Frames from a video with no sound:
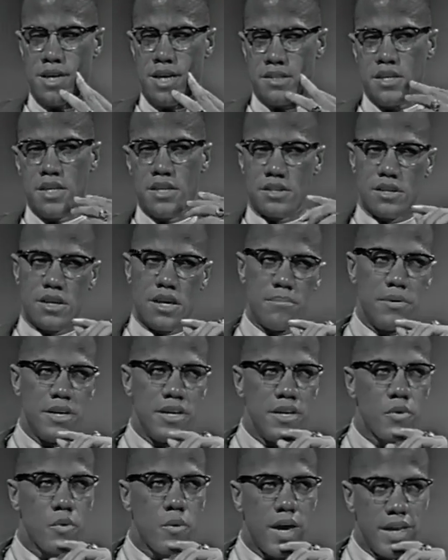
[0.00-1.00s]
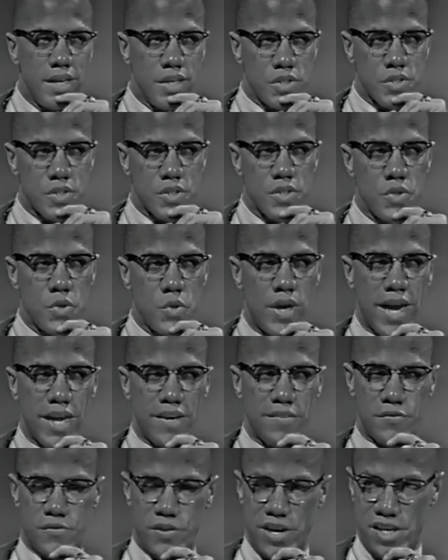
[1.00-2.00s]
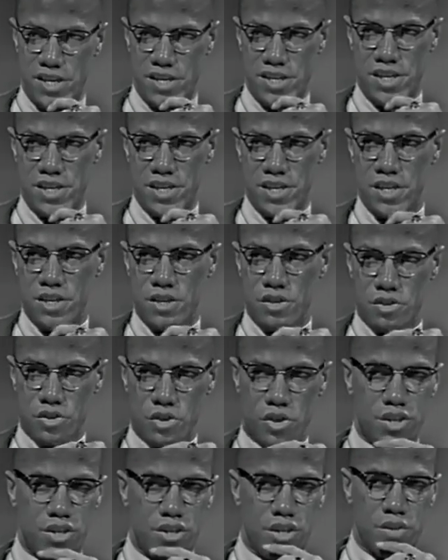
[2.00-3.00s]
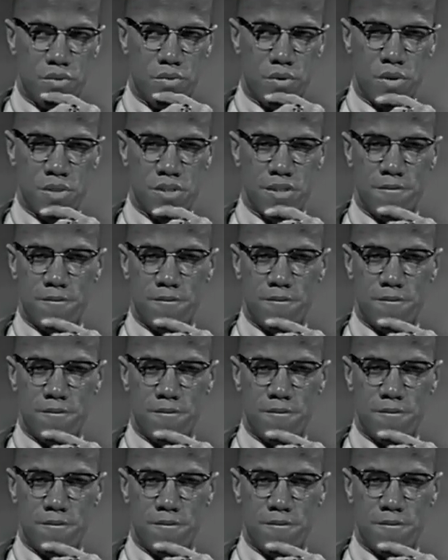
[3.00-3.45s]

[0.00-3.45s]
I think there are many whites who act friendly toward Negroes.